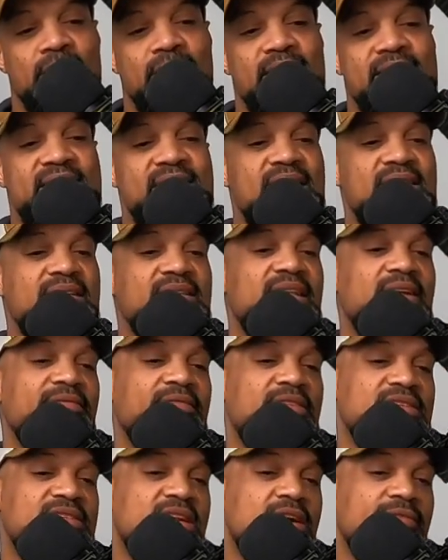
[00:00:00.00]
they say that
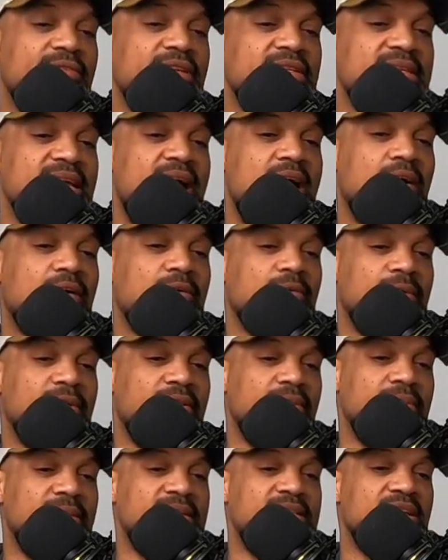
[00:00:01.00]
they've discovered this
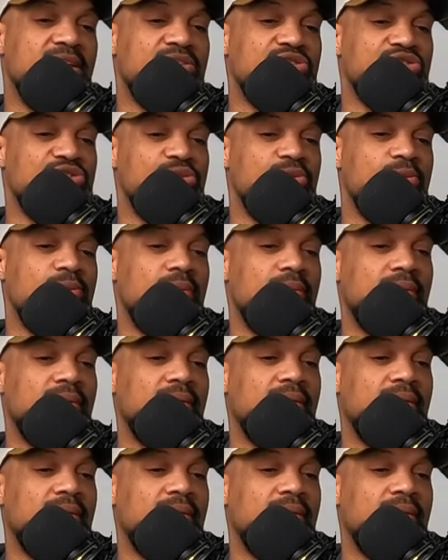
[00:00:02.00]
algorithm that tells you